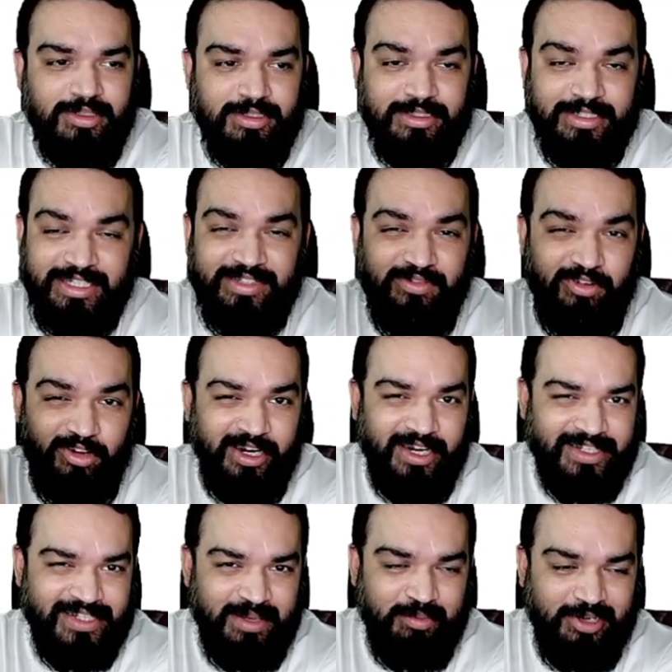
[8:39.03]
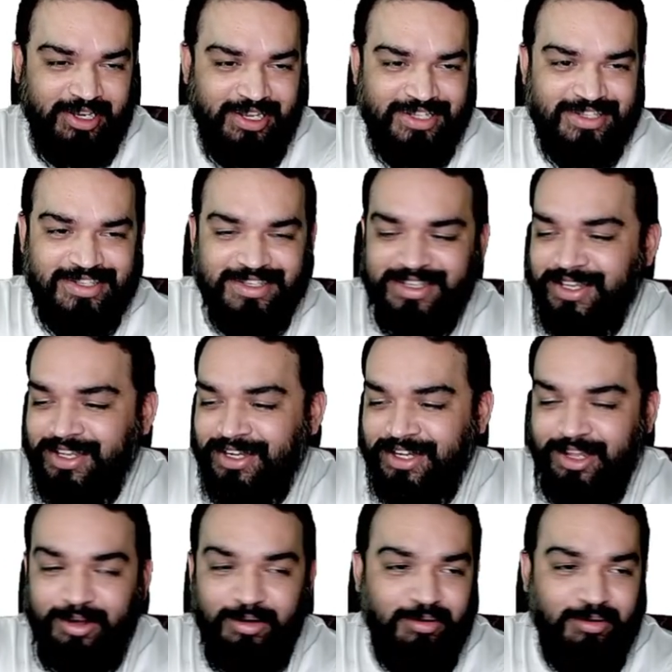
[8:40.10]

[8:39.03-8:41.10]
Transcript: just for an example guys now